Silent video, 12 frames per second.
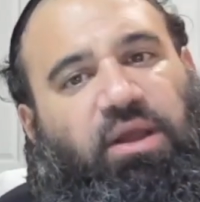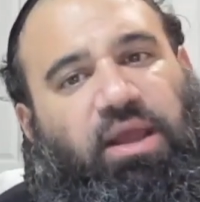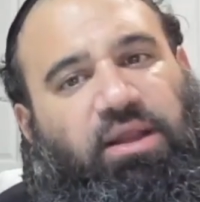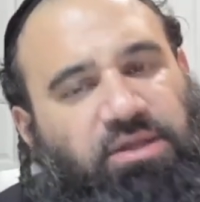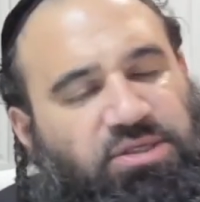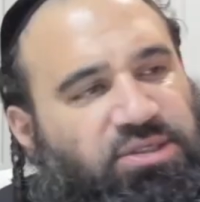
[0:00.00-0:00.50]

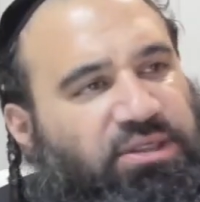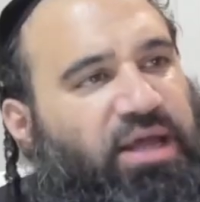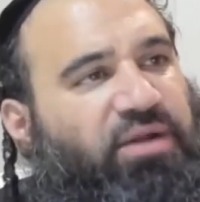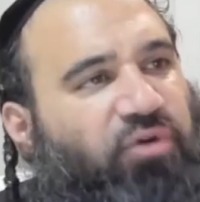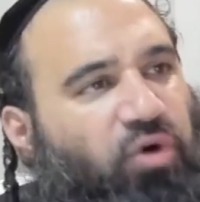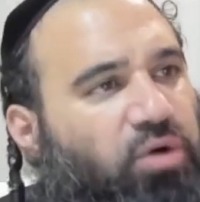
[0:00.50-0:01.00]
and there's a
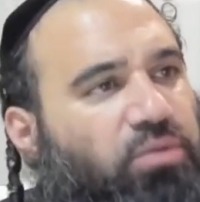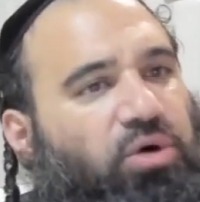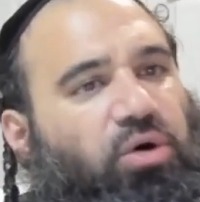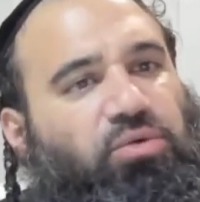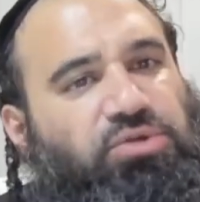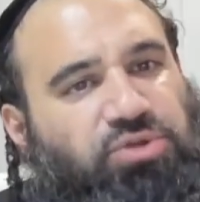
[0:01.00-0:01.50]
lot of
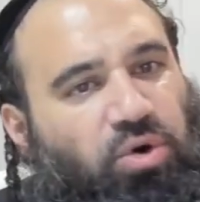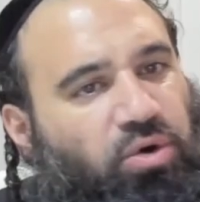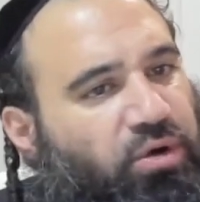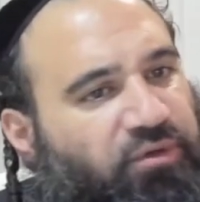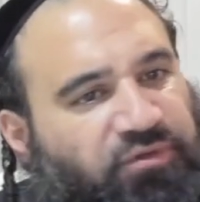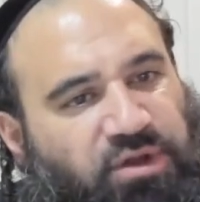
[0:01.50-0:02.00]
hormones,
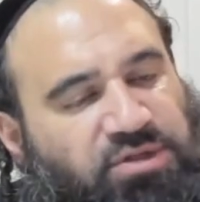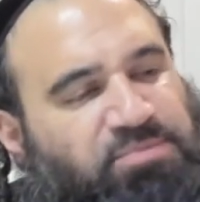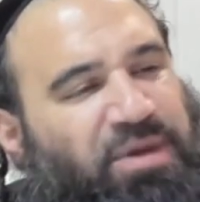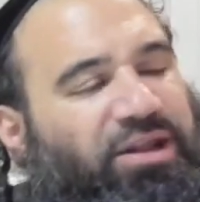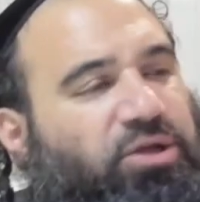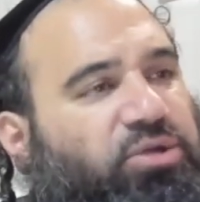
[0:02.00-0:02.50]
or if there's
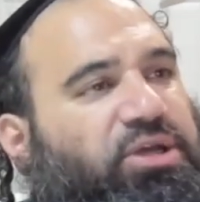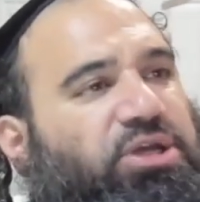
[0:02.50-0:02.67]
medical